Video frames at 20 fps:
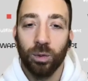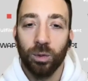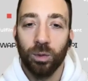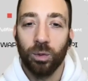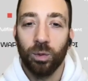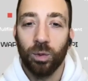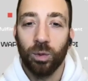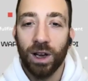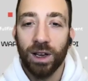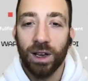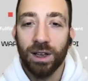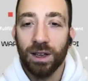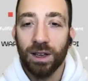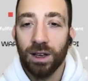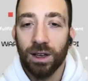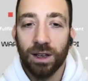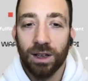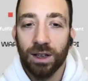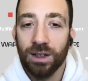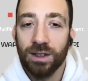Why
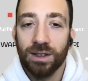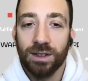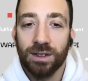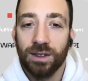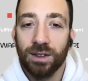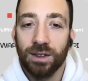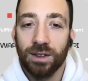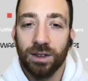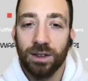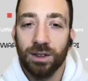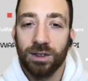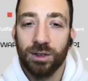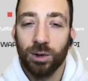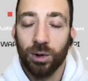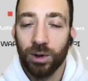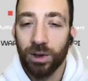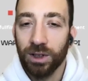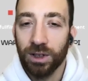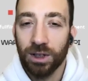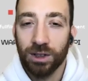is the
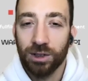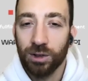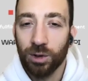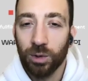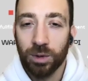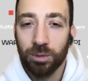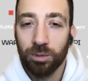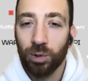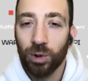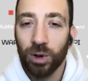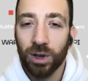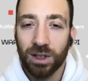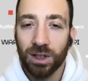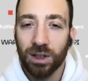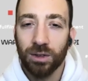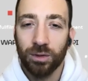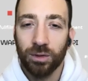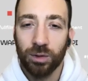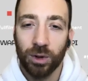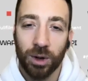story so
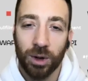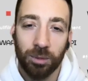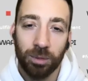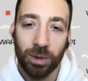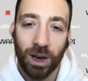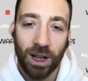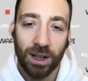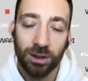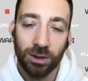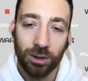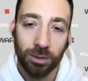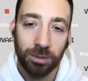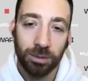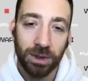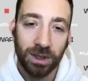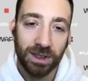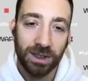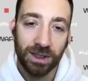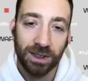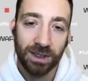important for a brand to be
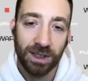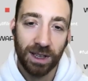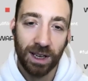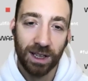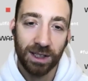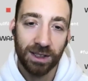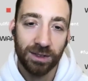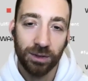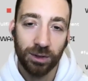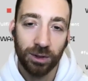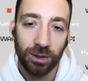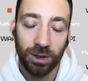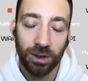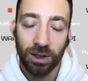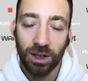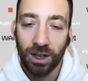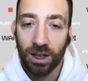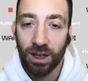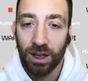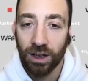successful?
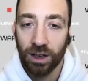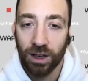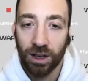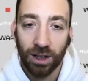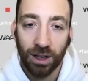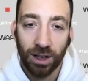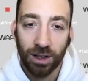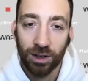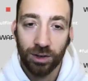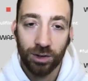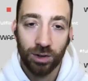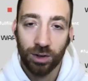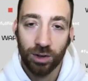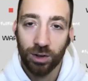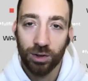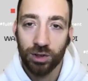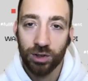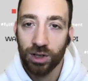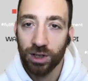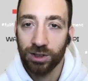
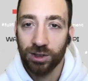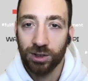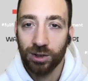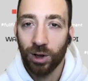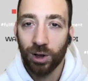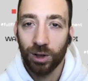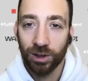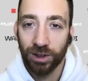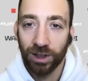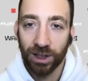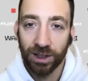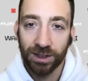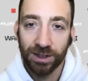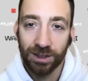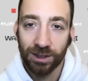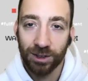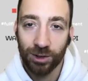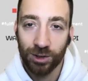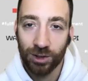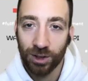You just told us.
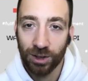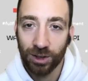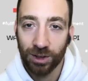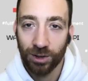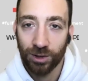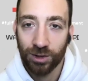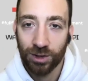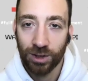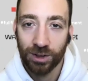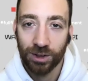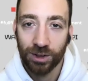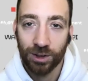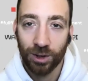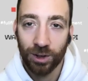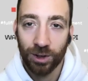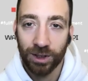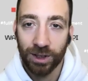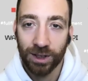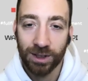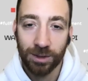You just
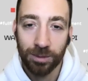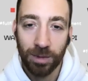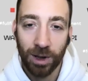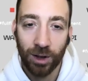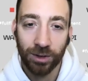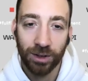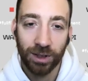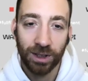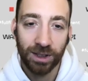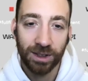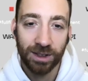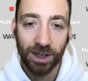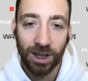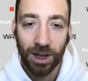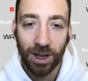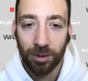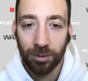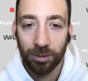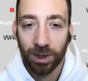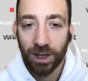told us about this.
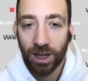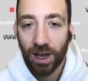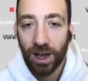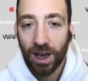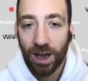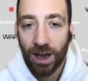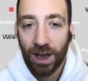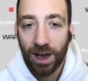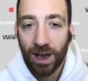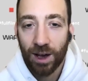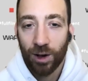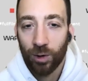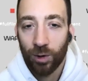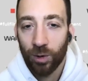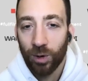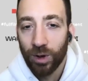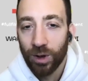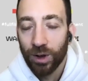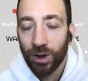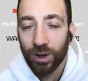But
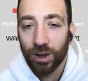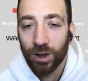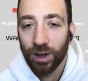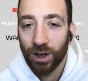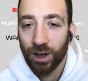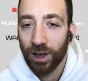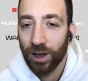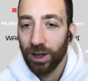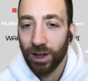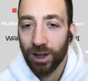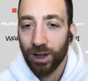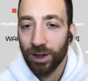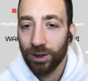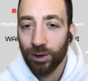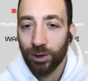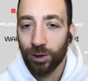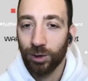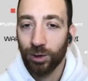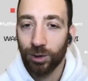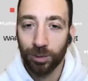how
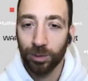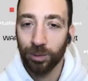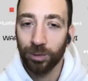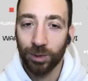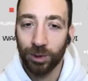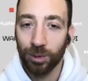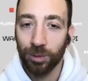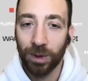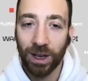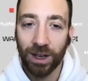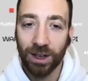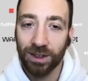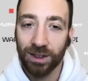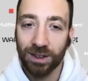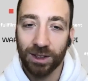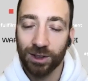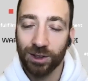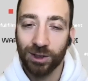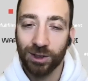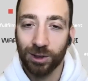to make
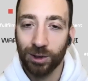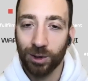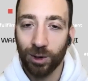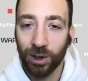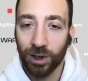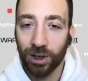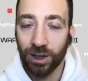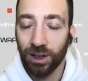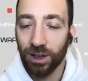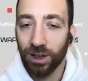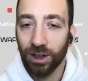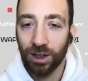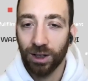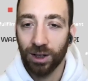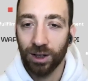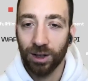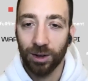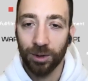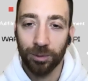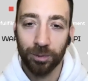this
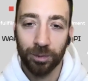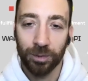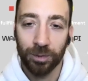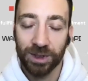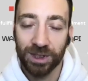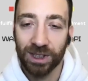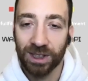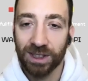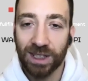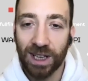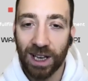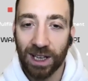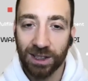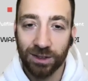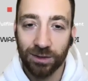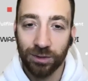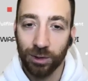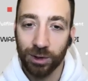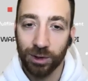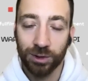story
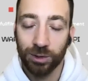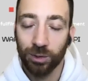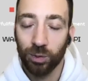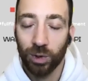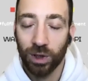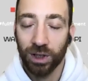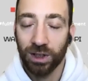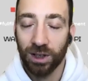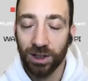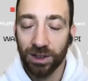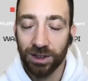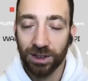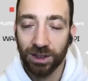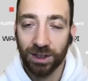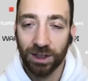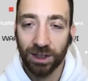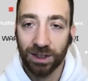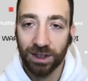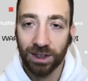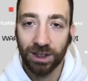successful? So what are the
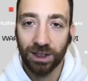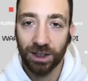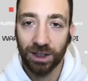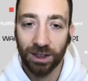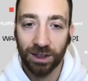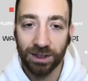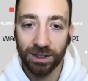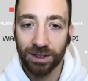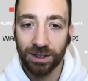criteria?